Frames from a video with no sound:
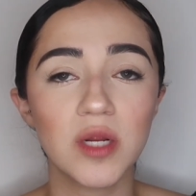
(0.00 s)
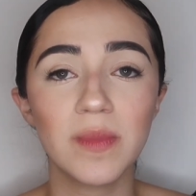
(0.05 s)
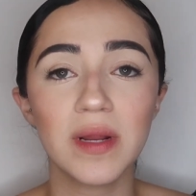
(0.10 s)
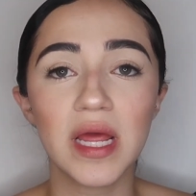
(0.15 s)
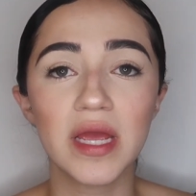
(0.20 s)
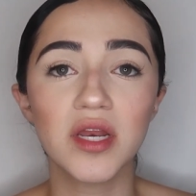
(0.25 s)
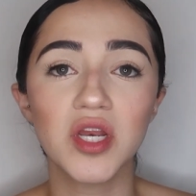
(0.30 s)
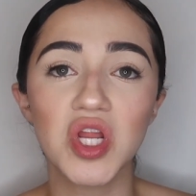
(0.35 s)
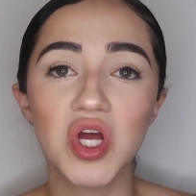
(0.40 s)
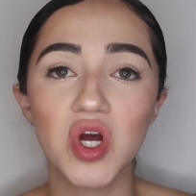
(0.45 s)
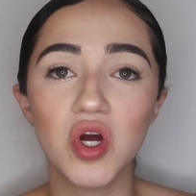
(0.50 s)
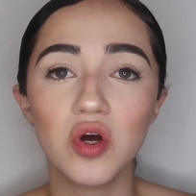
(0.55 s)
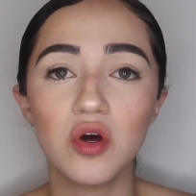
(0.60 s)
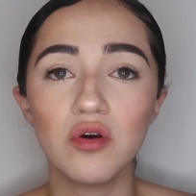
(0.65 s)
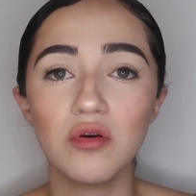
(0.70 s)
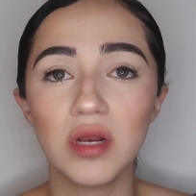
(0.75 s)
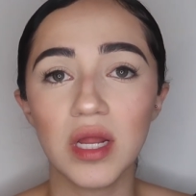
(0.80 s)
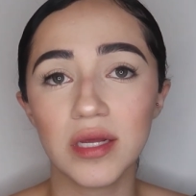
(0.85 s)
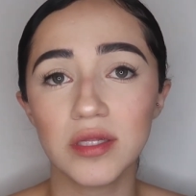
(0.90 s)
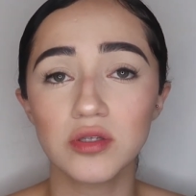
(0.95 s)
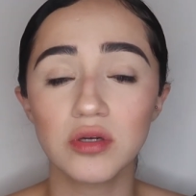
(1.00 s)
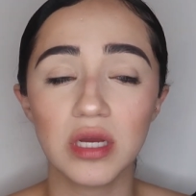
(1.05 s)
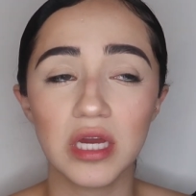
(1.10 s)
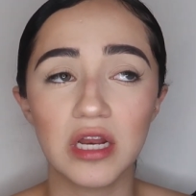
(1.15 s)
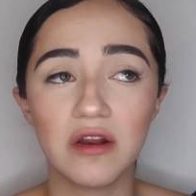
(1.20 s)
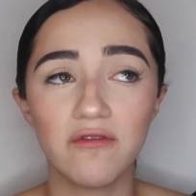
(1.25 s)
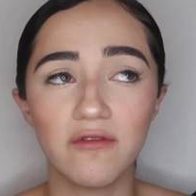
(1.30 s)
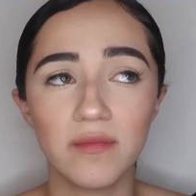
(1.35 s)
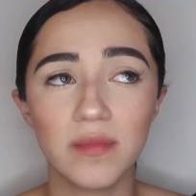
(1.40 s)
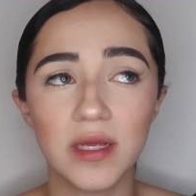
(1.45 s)
like, no, like, don't
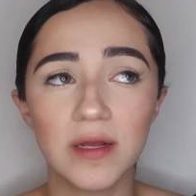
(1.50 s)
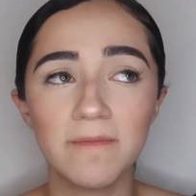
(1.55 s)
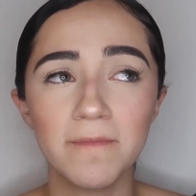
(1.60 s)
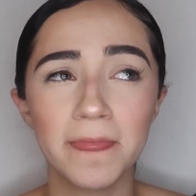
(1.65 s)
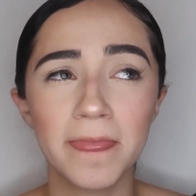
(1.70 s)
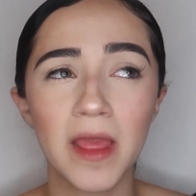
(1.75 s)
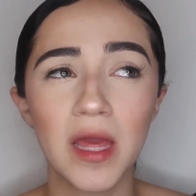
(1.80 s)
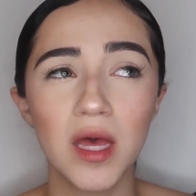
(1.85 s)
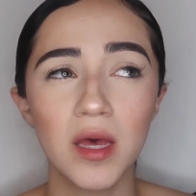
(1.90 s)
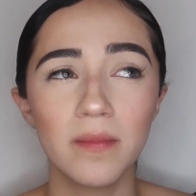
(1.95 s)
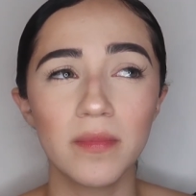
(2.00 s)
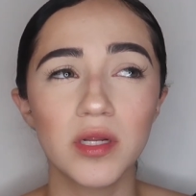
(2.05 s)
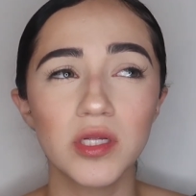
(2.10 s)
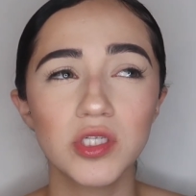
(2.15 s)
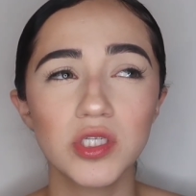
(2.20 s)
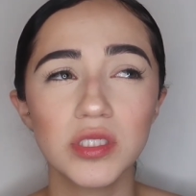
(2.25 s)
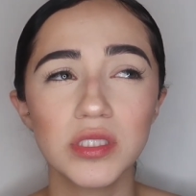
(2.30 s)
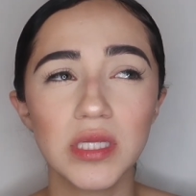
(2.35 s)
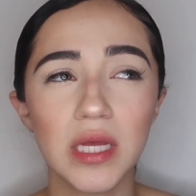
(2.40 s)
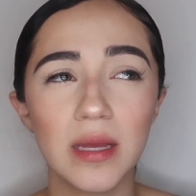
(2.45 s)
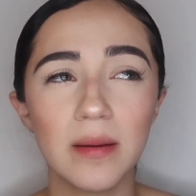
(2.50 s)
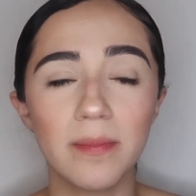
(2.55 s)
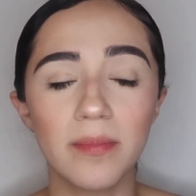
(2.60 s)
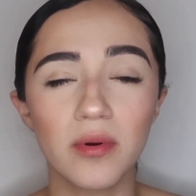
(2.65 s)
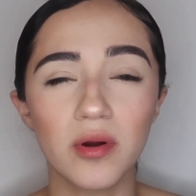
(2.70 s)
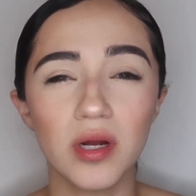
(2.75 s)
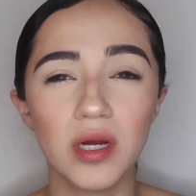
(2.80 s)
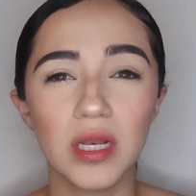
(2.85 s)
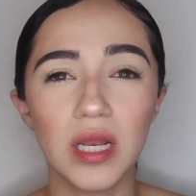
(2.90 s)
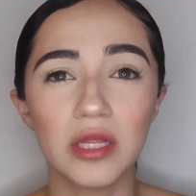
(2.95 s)
get it for me. But it's just like,
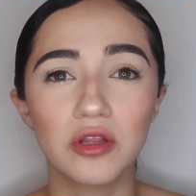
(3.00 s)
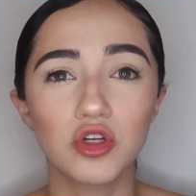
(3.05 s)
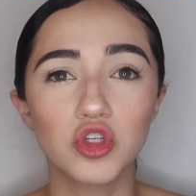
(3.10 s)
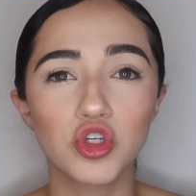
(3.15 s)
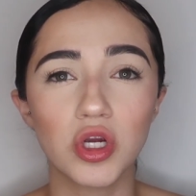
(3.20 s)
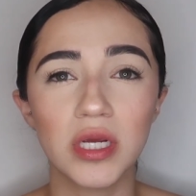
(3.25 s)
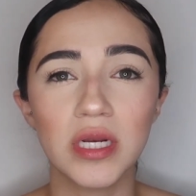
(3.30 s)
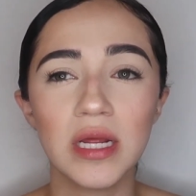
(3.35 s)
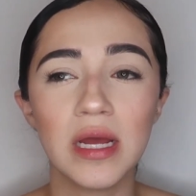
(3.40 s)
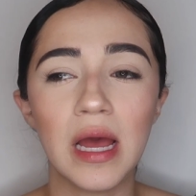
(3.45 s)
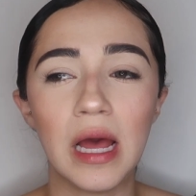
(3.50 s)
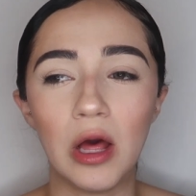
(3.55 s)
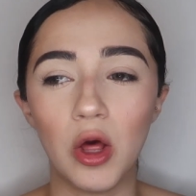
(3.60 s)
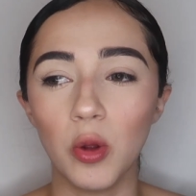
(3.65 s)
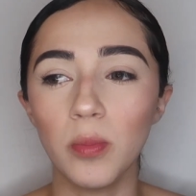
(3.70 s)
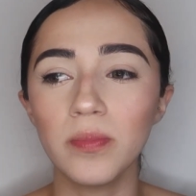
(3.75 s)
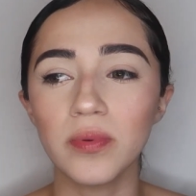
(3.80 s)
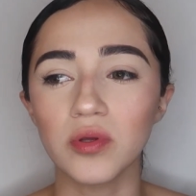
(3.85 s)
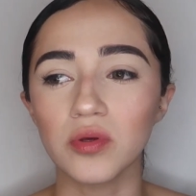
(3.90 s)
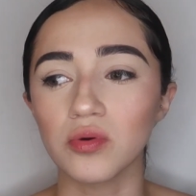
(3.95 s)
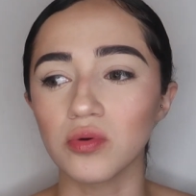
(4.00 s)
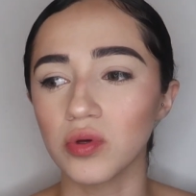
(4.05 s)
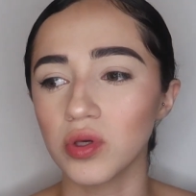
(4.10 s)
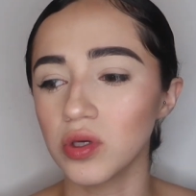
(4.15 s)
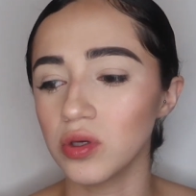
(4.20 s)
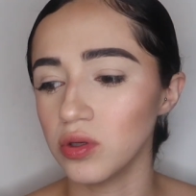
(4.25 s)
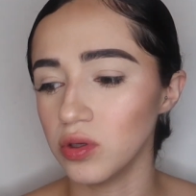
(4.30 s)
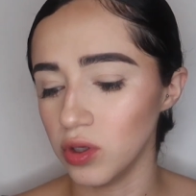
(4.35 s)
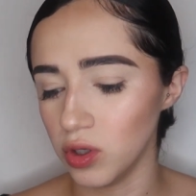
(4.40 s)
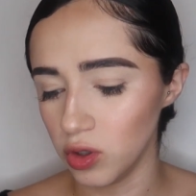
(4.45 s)
bro, like, they're trying to help you,
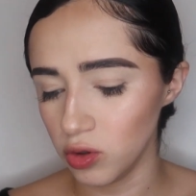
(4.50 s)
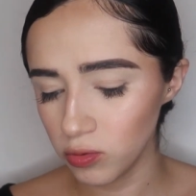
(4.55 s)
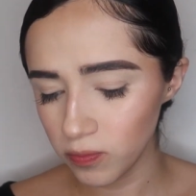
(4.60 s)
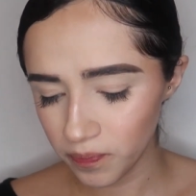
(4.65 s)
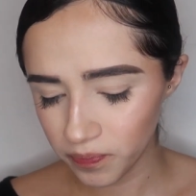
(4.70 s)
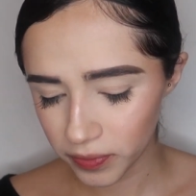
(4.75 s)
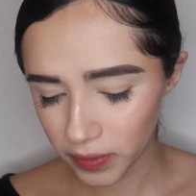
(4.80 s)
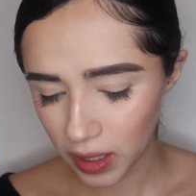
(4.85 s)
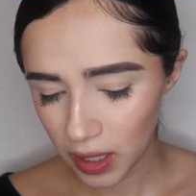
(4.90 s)
you know.